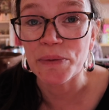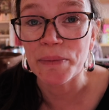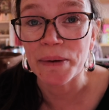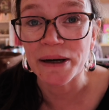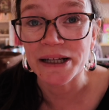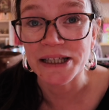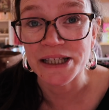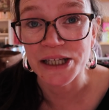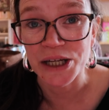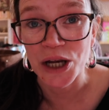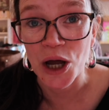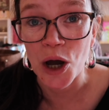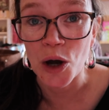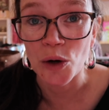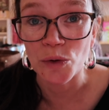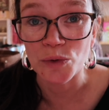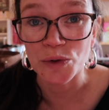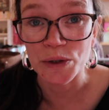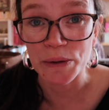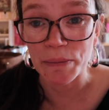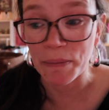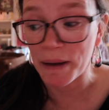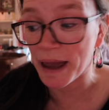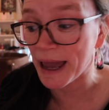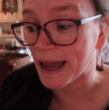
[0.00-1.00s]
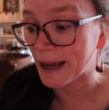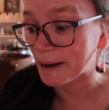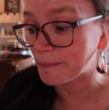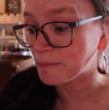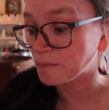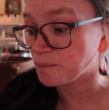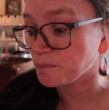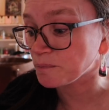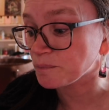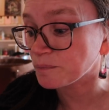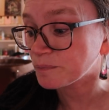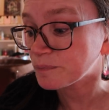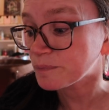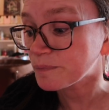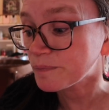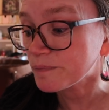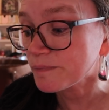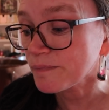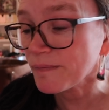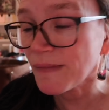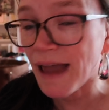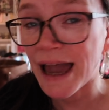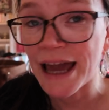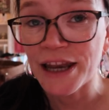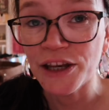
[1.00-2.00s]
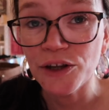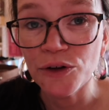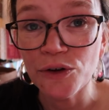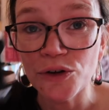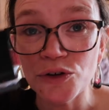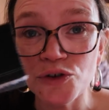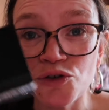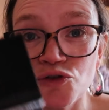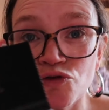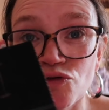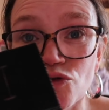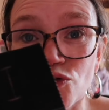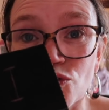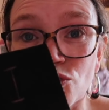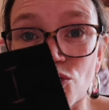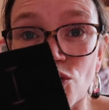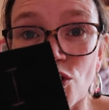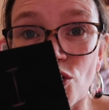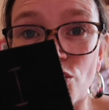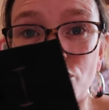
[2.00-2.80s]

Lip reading: your buttonhole to be. And you can draw